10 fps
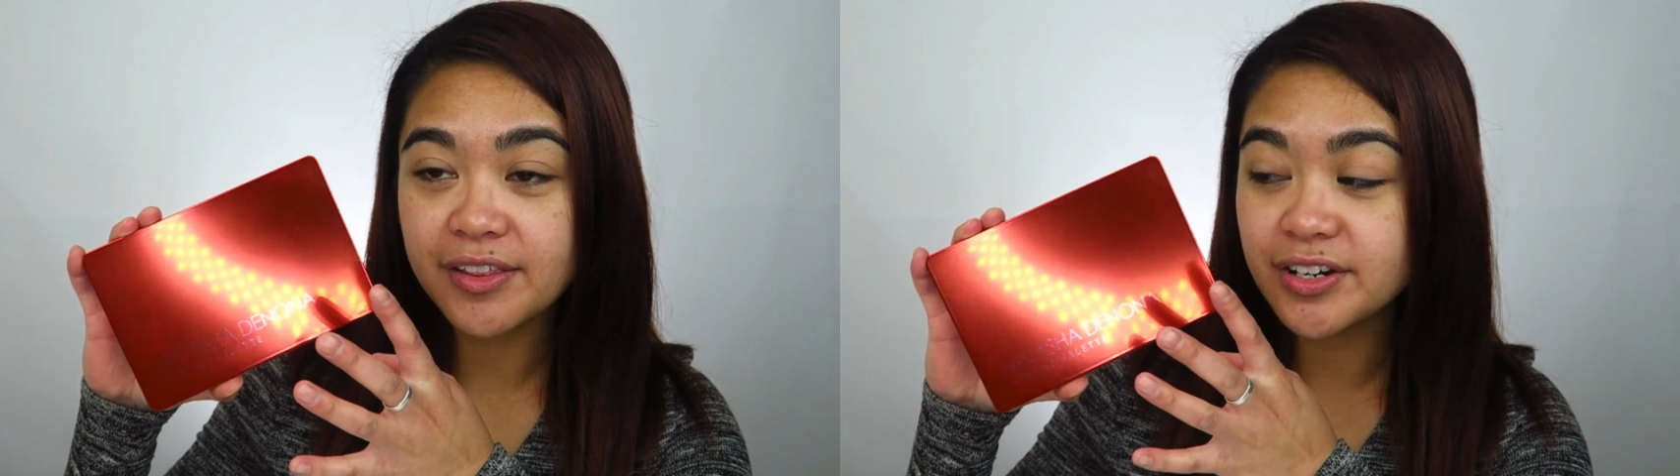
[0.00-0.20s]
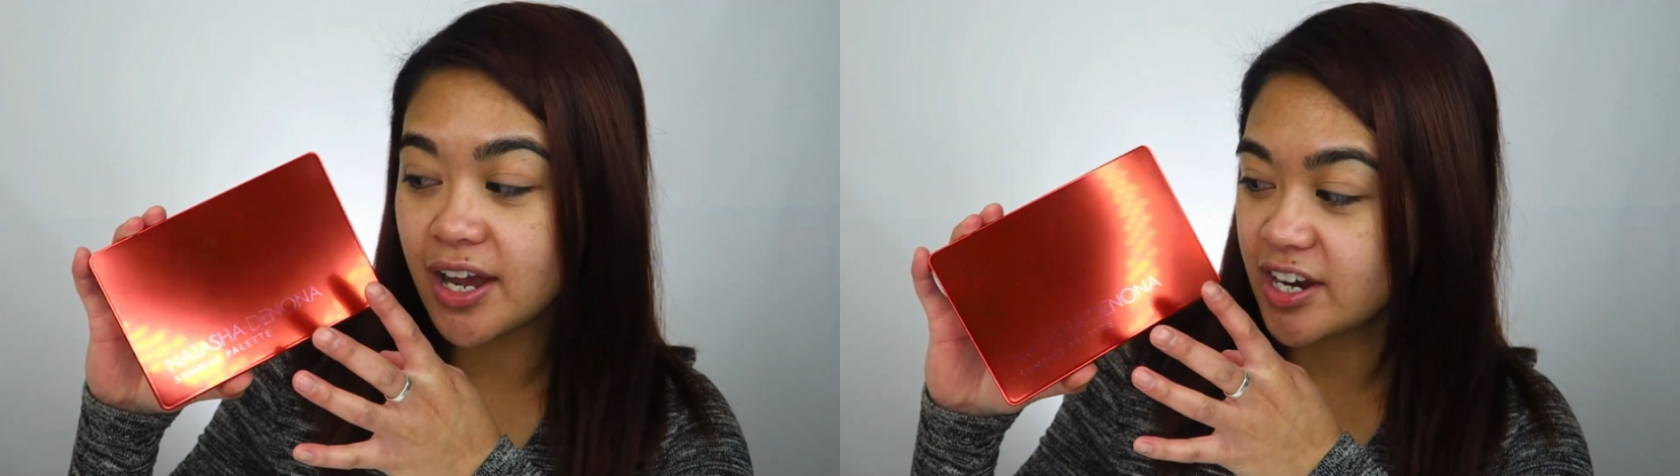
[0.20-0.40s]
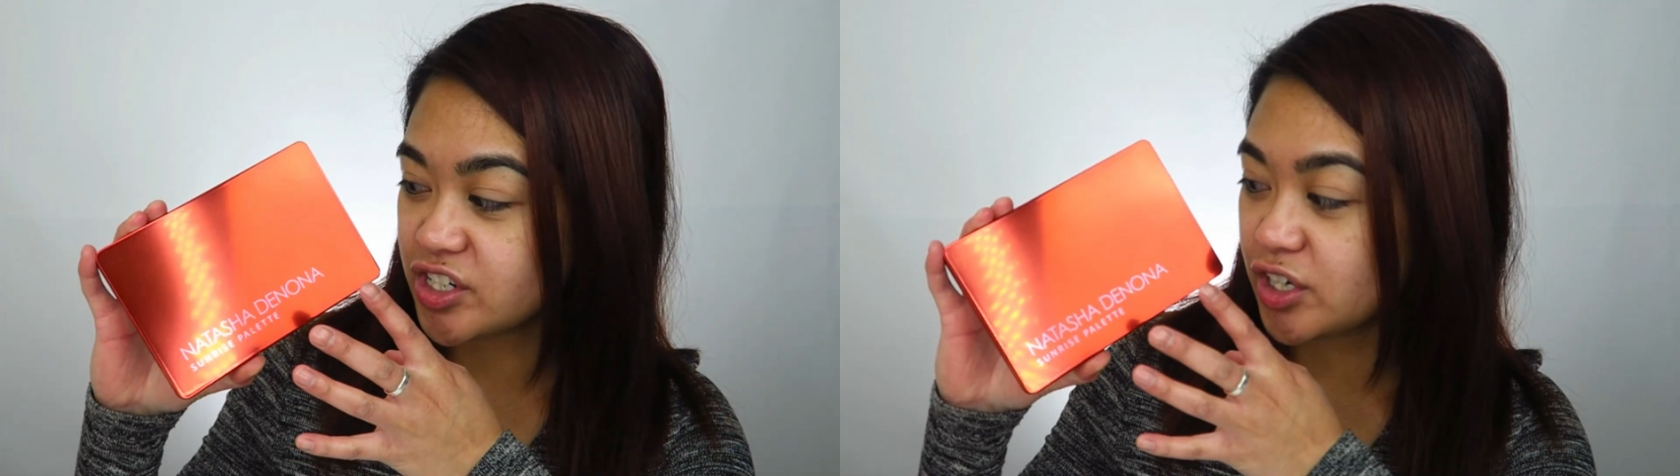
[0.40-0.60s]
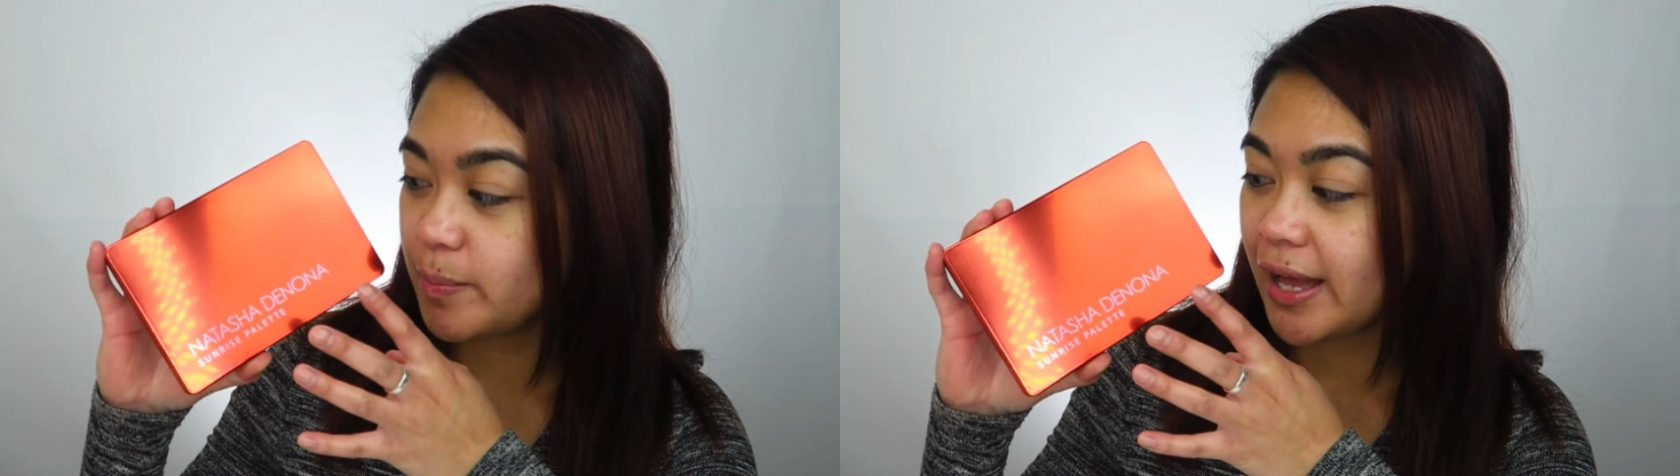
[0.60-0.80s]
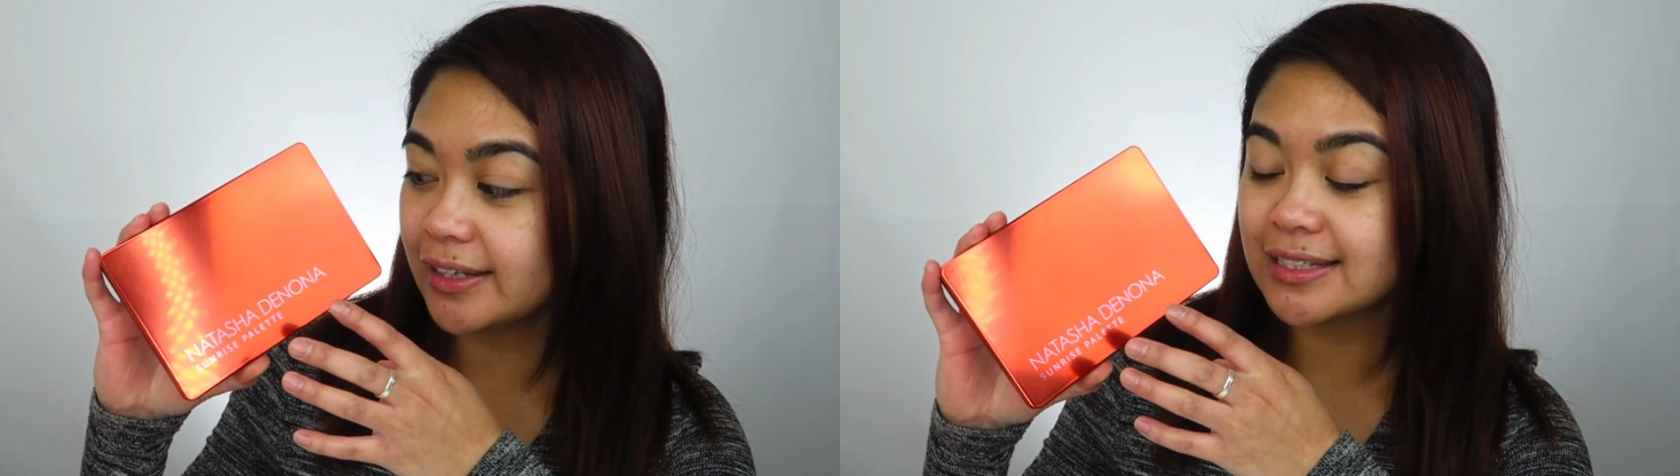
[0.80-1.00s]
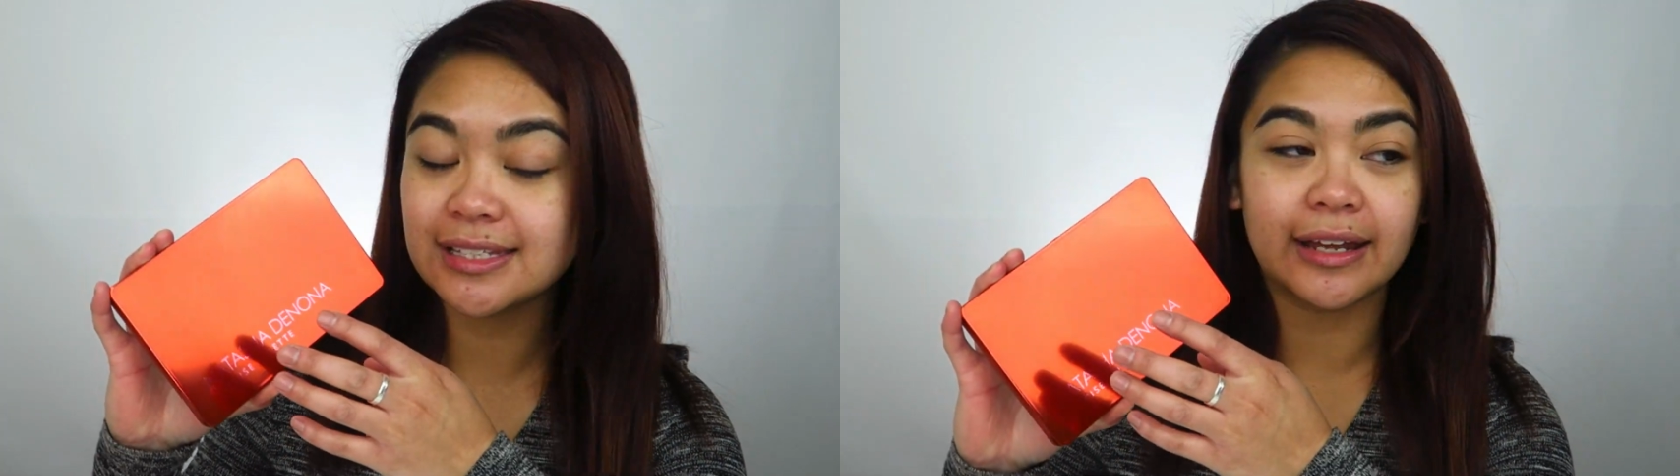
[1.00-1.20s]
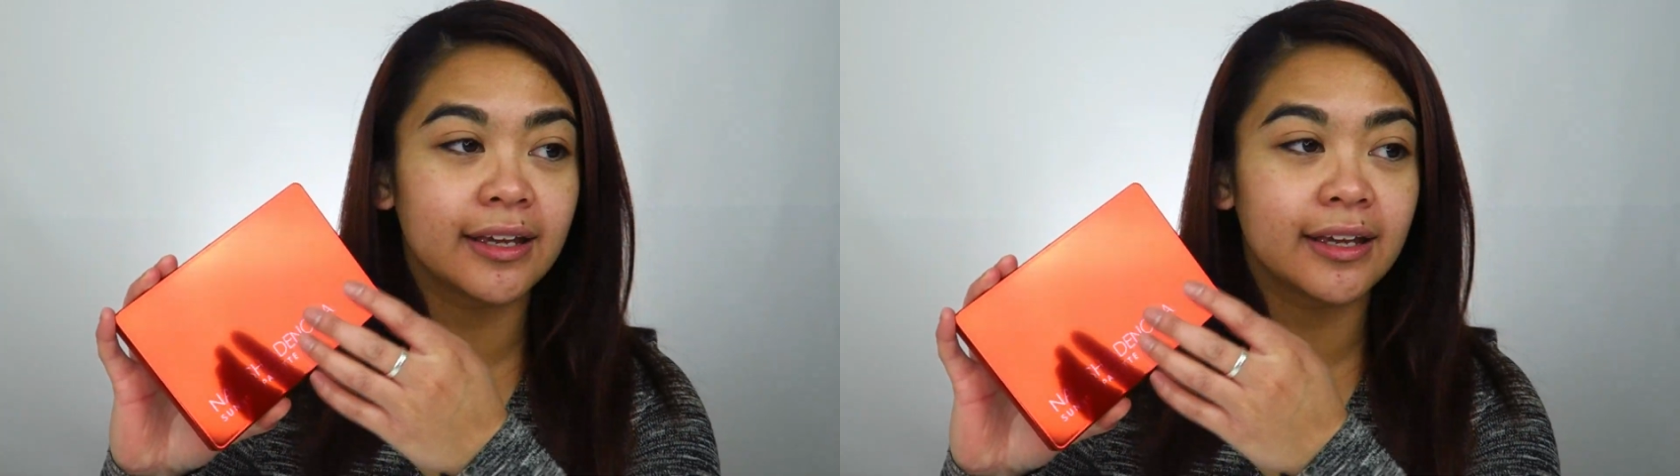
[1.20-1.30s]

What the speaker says: other eyeshadow palettes.